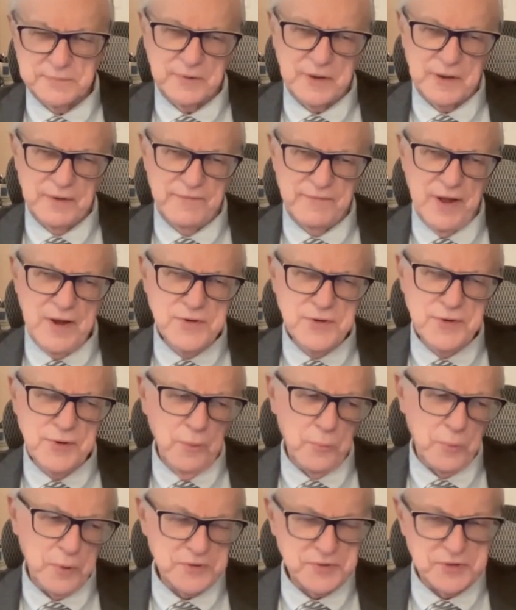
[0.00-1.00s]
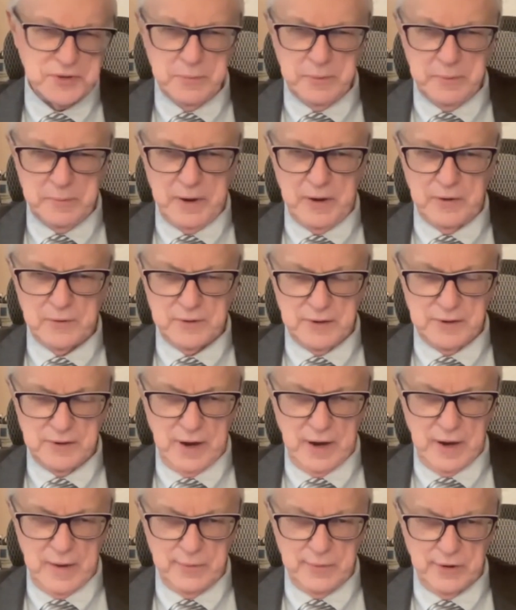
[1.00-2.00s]
conventional wisdom about
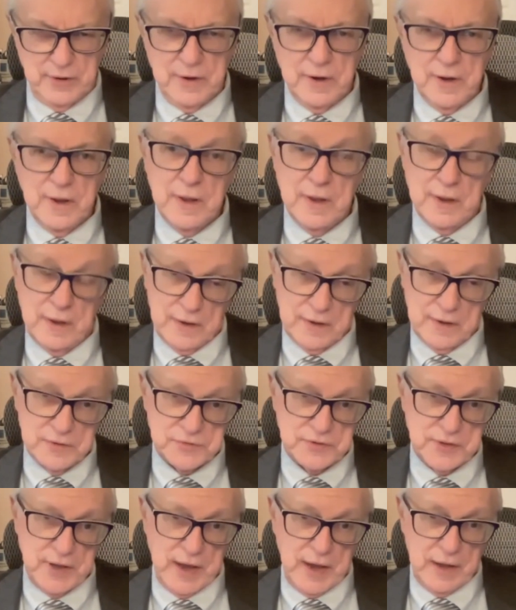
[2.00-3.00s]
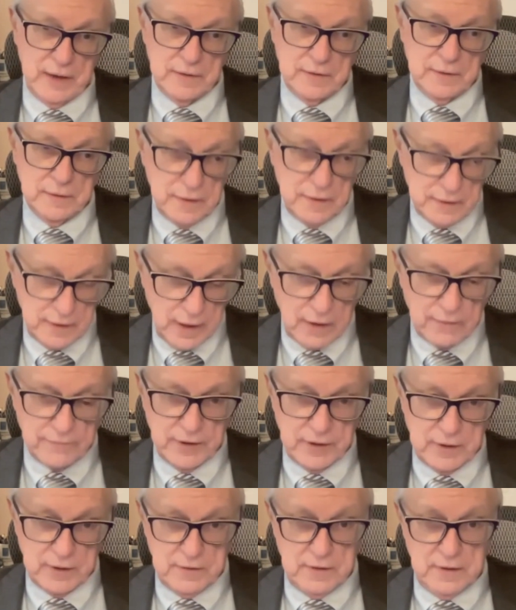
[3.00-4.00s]
D-dimer is that
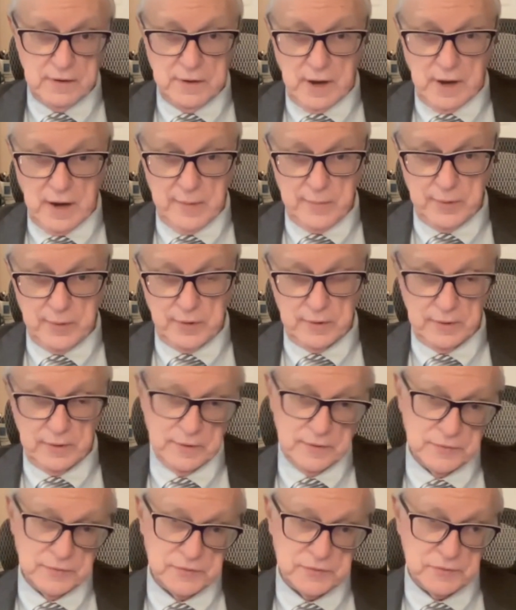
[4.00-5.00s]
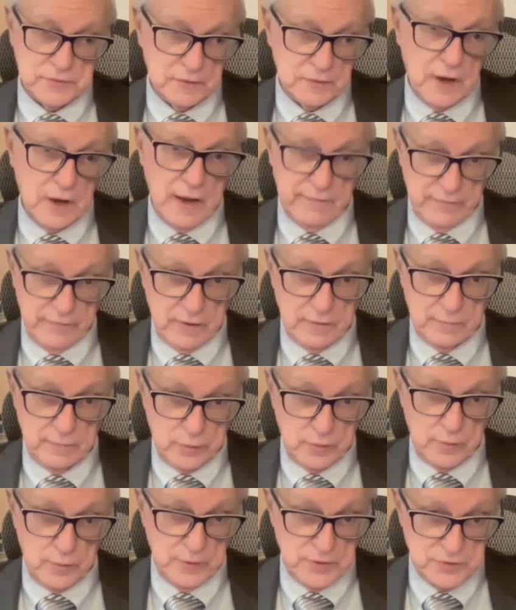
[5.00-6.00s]
elevated D-dimer is kind of a
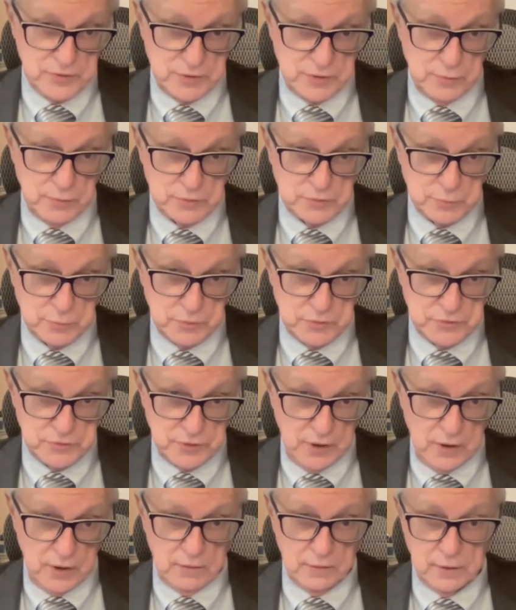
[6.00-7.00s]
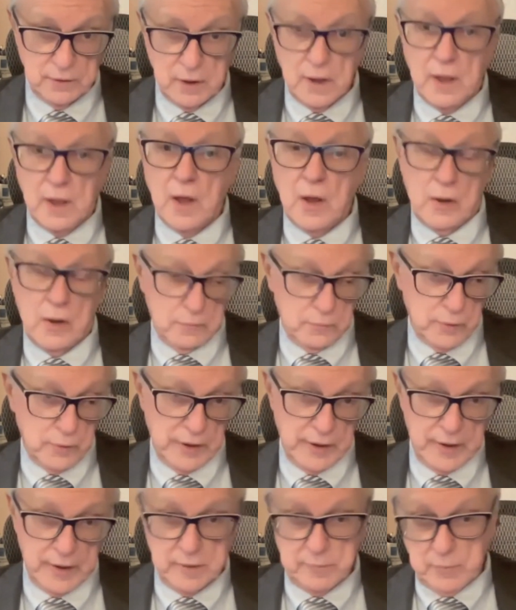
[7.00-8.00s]
promiscuous result
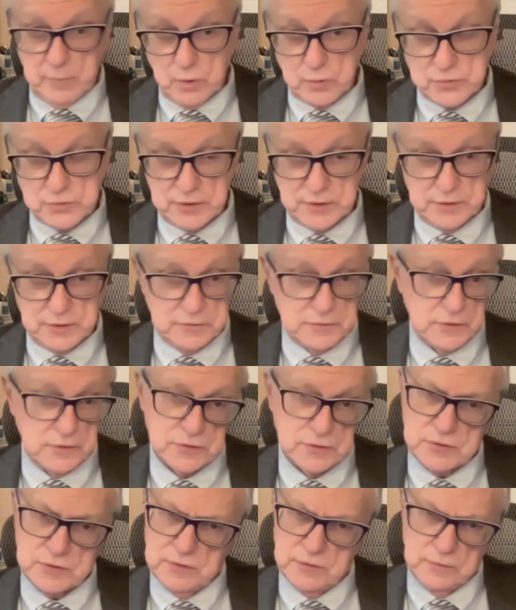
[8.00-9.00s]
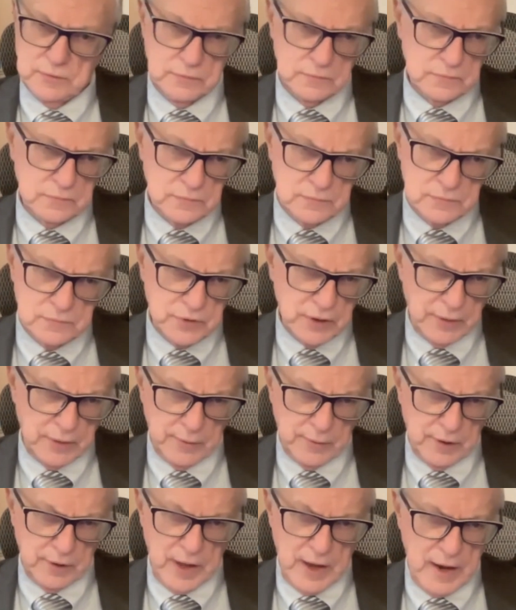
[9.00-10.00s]
related mostly just to
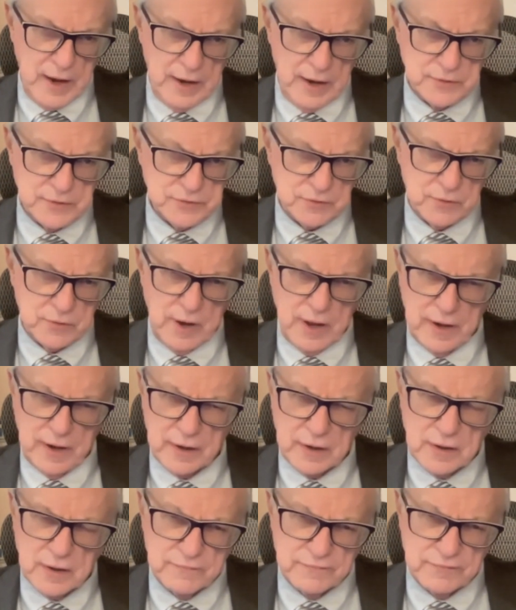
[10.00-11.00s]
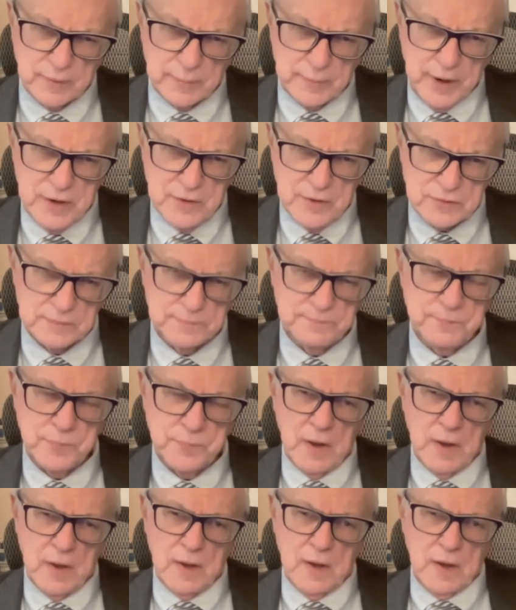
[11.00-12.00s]
generalized chronic inflammation.
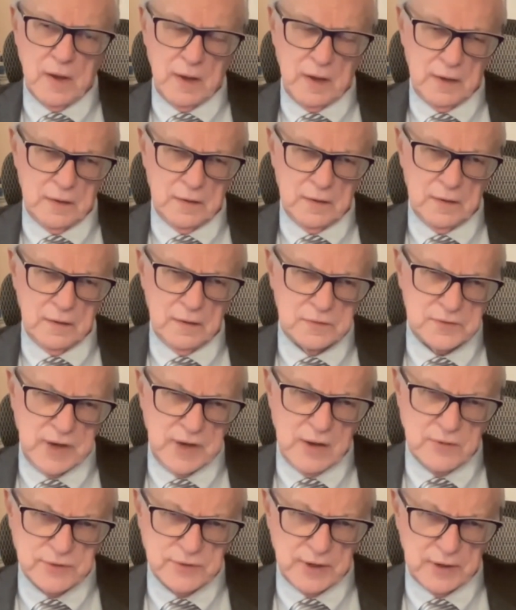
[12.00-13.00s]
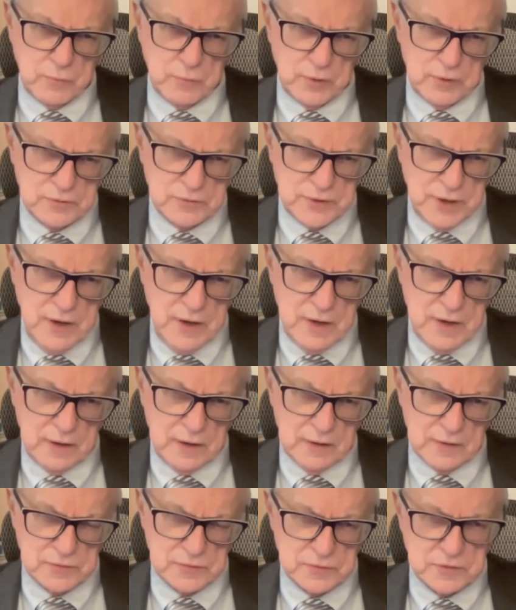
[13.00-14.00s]
And it sounds like what you're saying
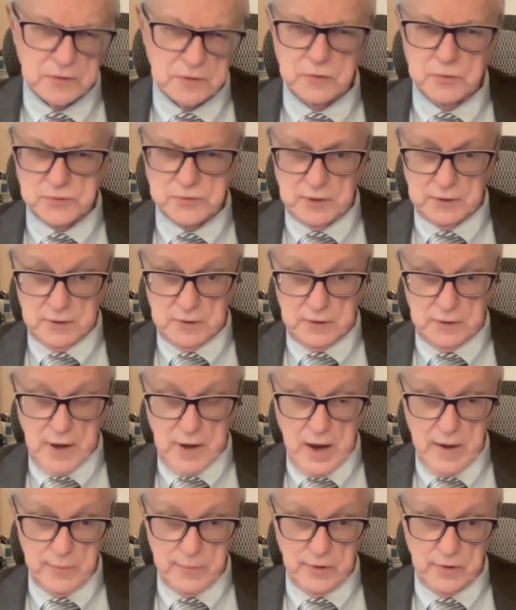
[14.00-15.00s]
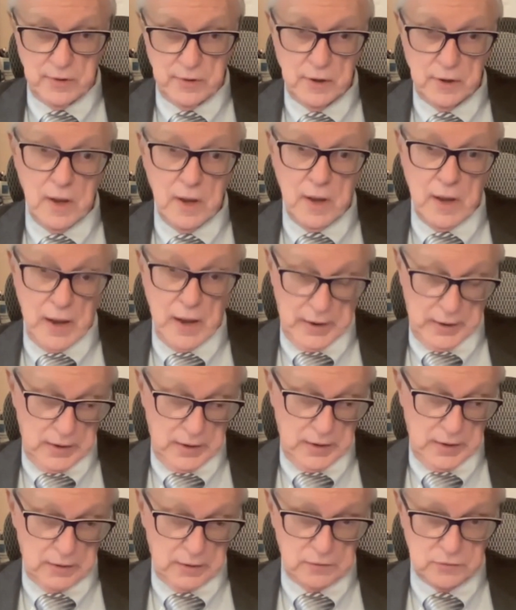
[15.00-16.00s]
is using D-dimer
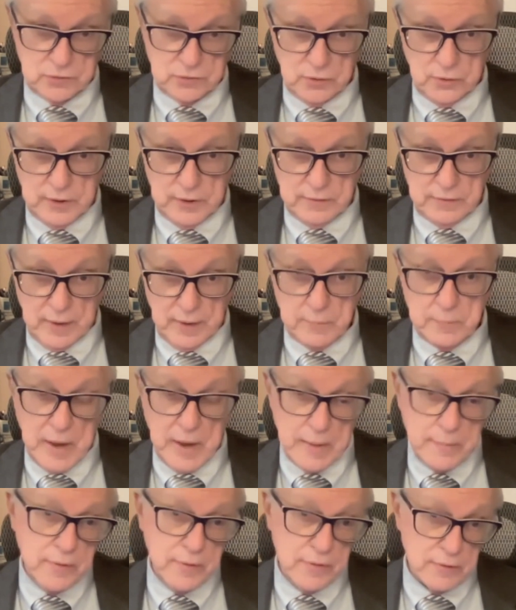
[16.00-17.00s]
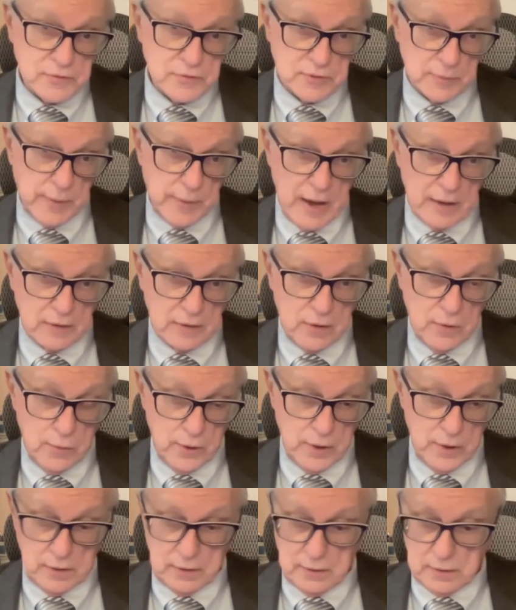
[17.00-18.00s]
and showing that maybe there's some
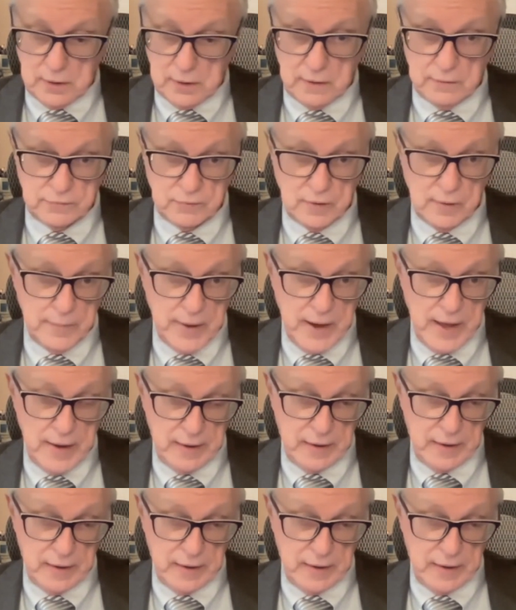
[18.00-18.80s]
ongoing thrombotic